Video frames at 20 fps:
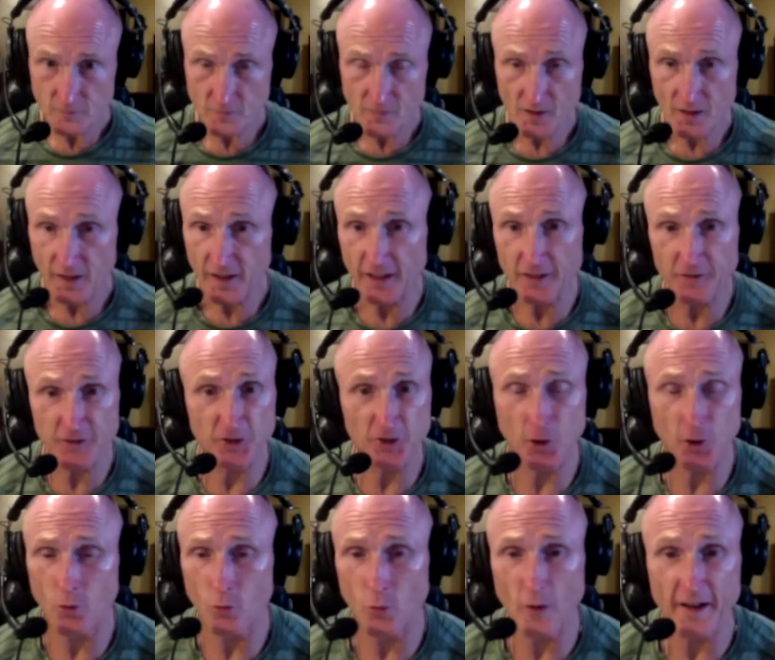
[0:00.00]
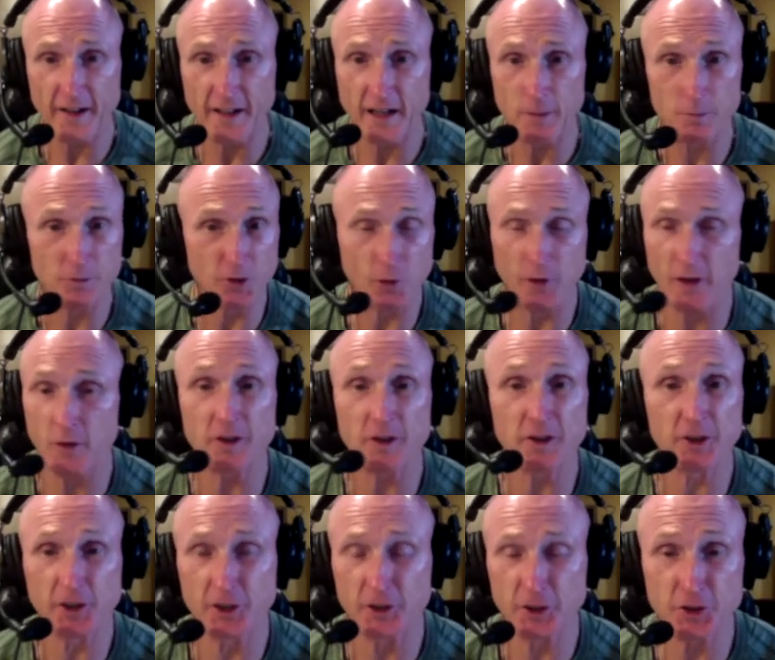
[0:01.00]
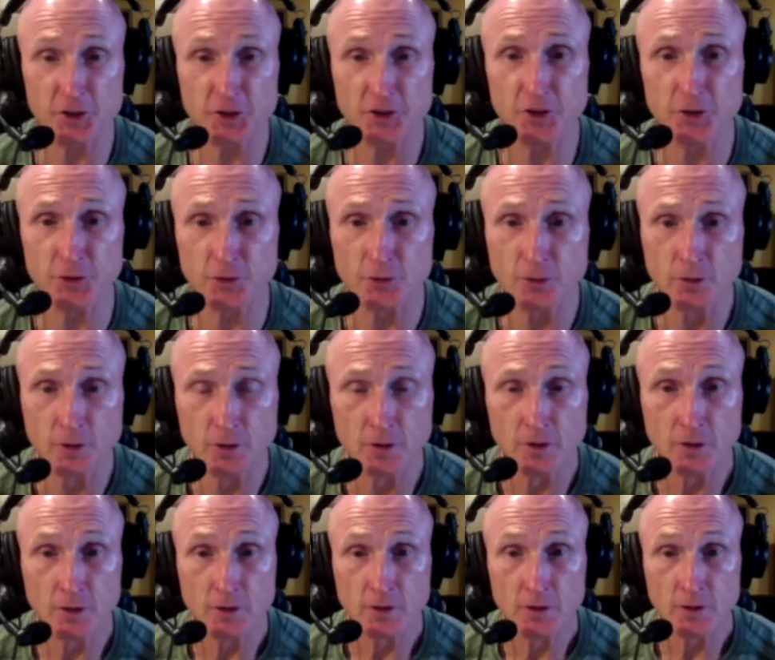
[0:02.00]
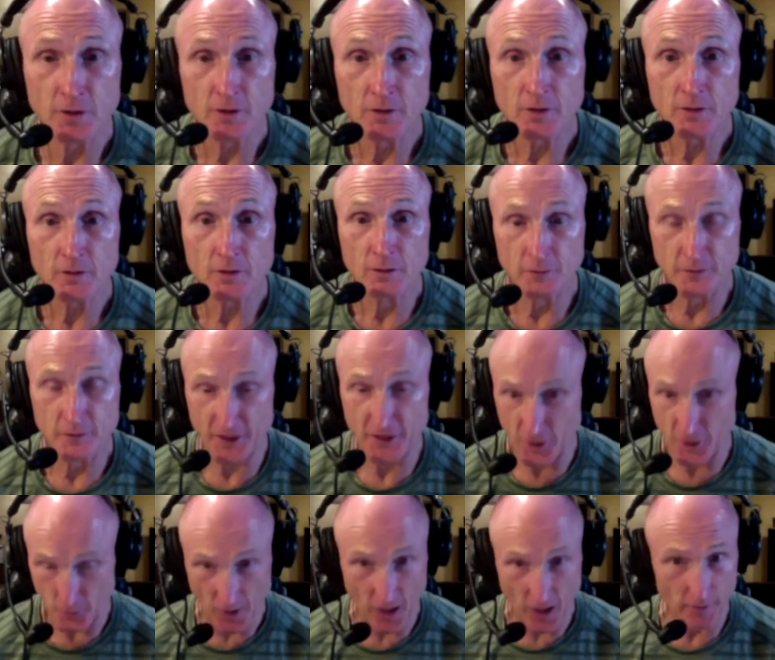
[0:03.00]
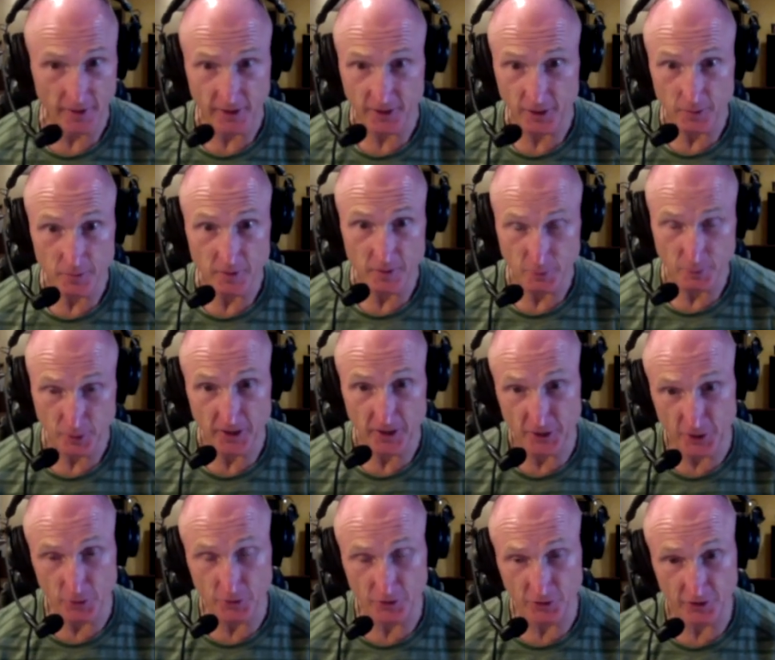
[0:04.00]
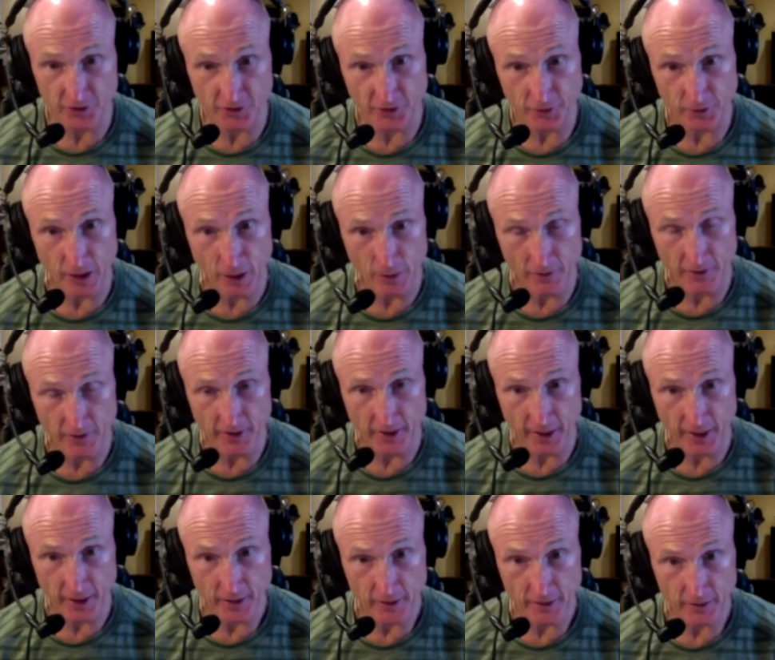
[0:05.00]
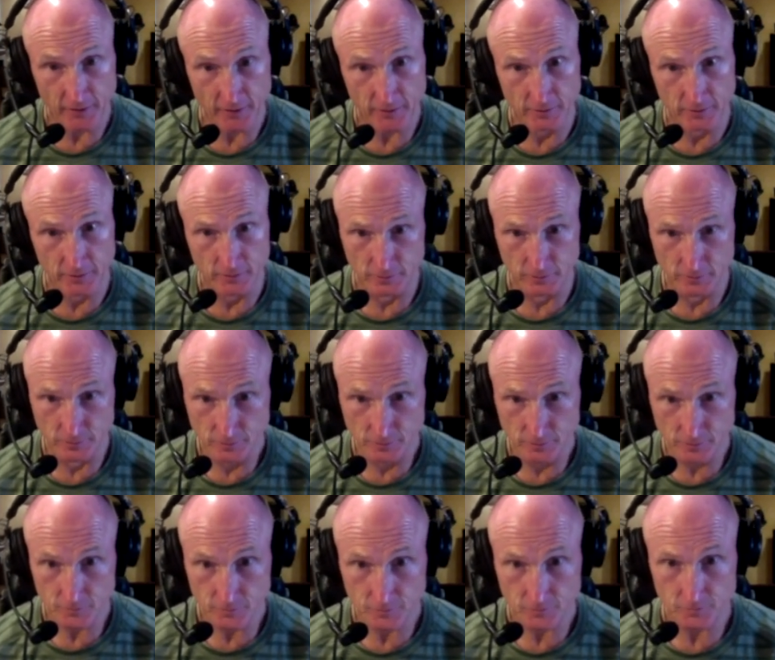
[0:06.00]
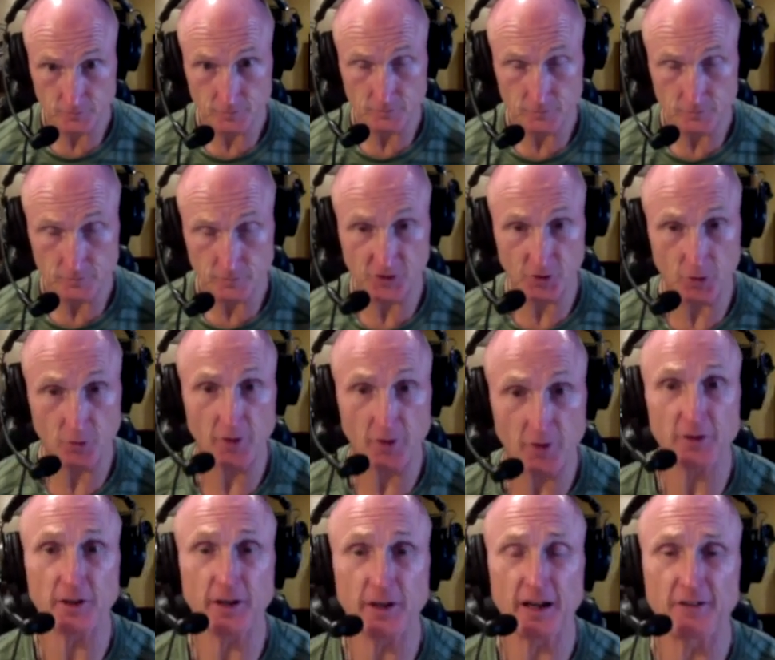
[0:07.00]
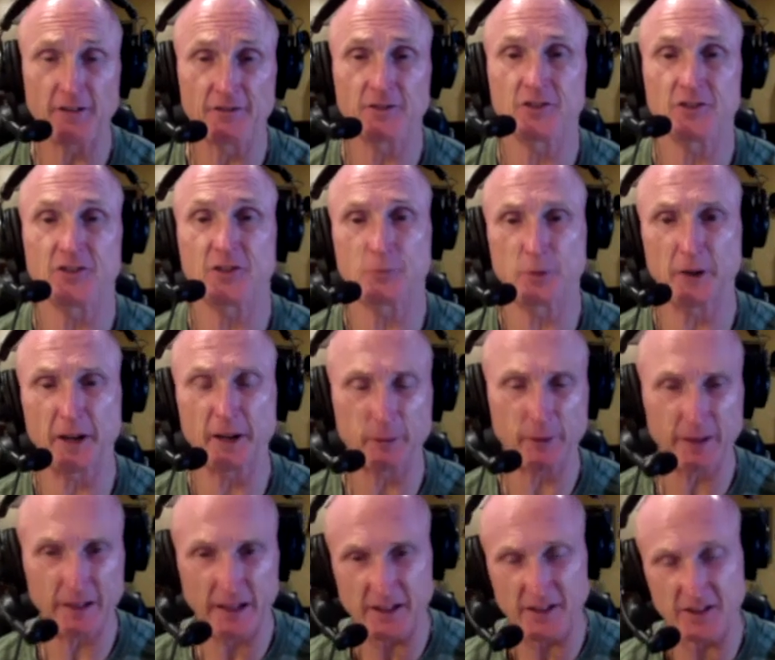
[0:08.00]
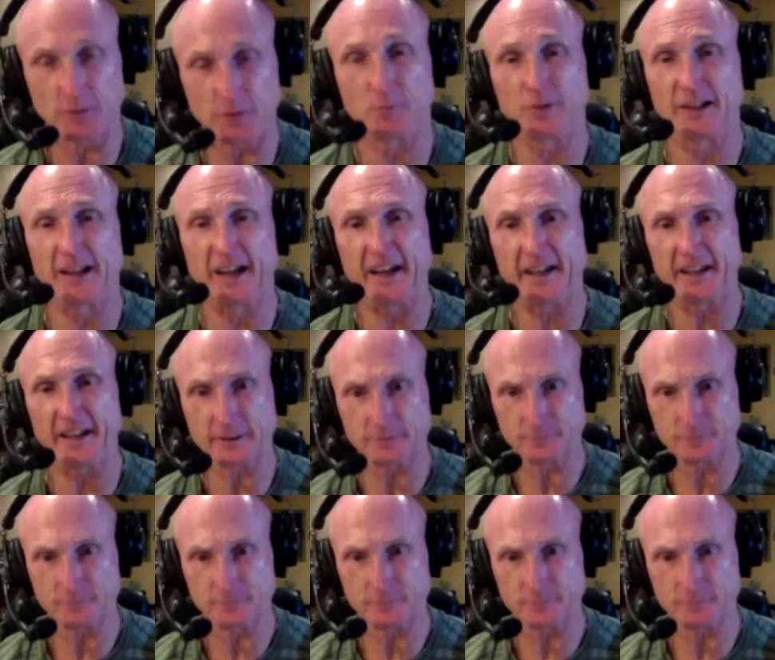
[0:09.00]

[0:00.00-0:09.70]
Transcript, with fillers: And if you don't wake up knowing what you're going to do, then you're probably going to be pretty useless throughout the day. So there you have, spring relates to planning.